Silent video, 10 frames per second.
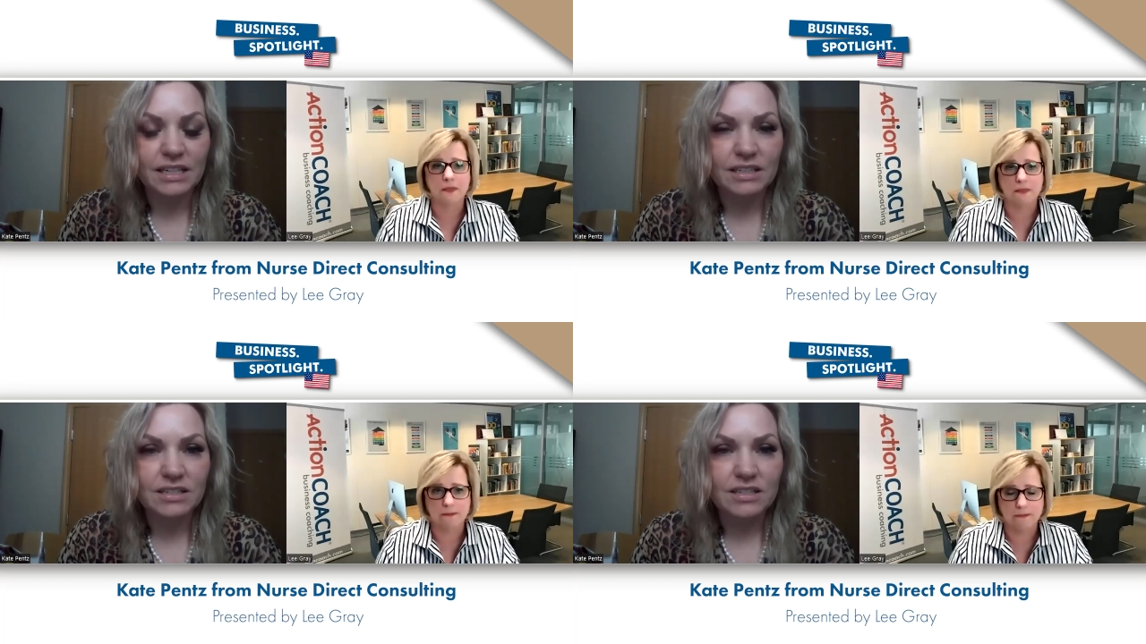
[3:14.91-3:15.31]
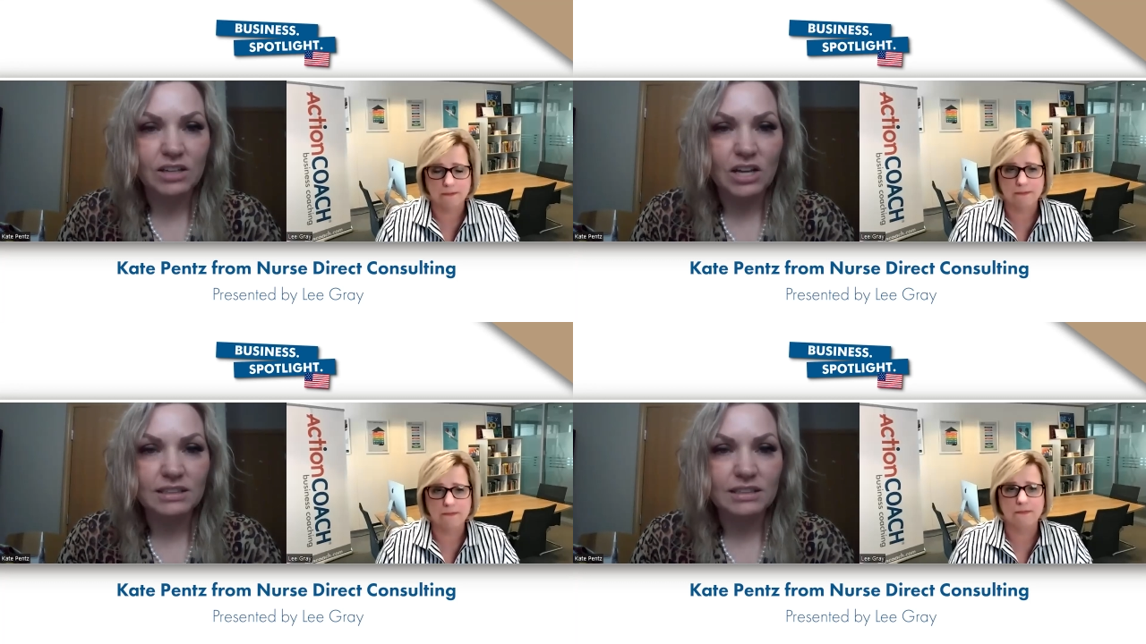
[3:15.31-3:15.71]

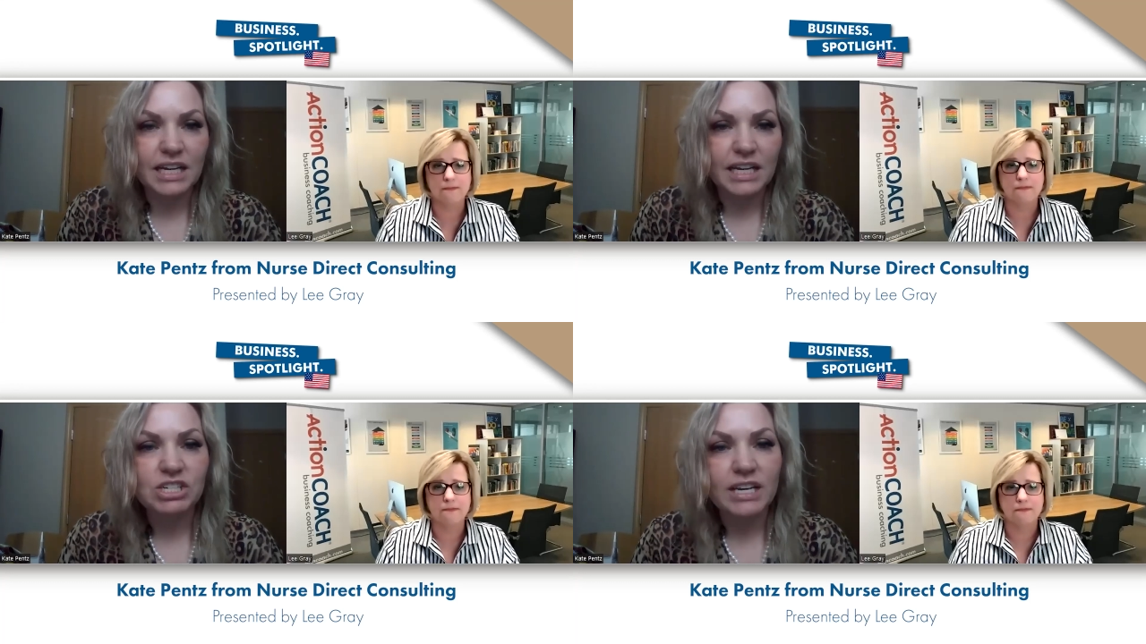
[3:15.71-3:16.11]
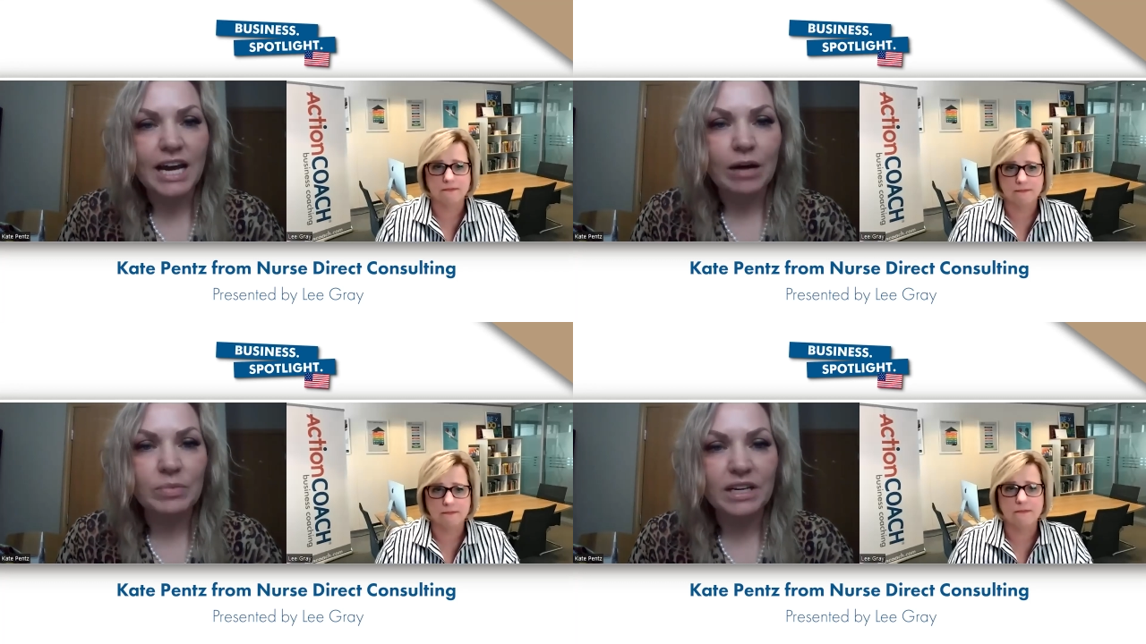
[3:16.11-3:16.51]
Speaker 1: and a lot of
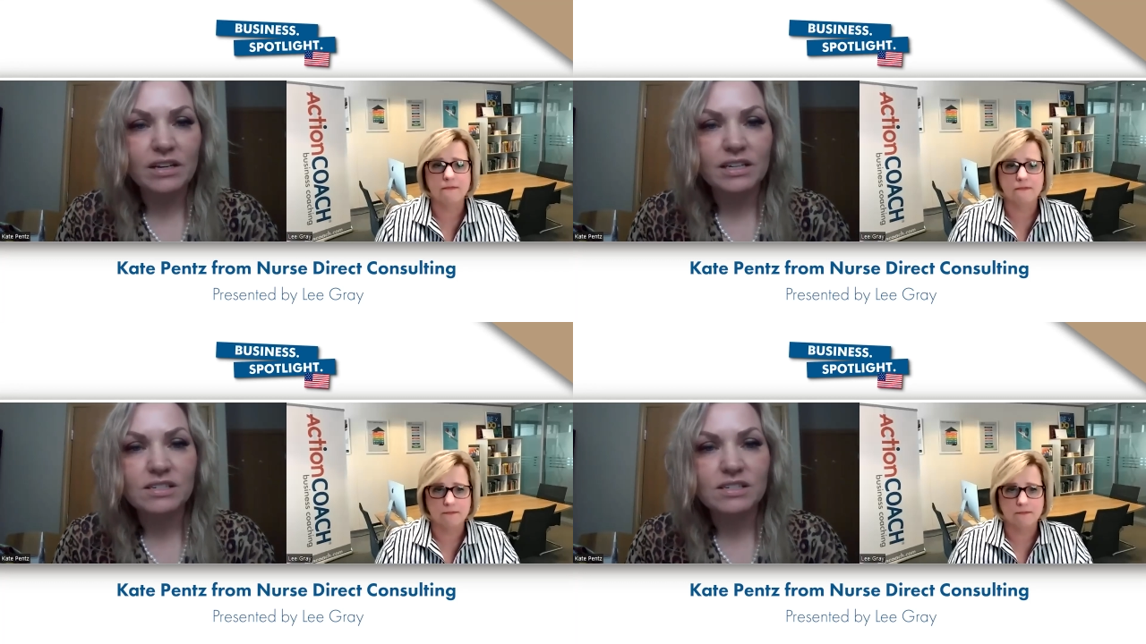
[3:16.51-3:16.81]
litigation happening.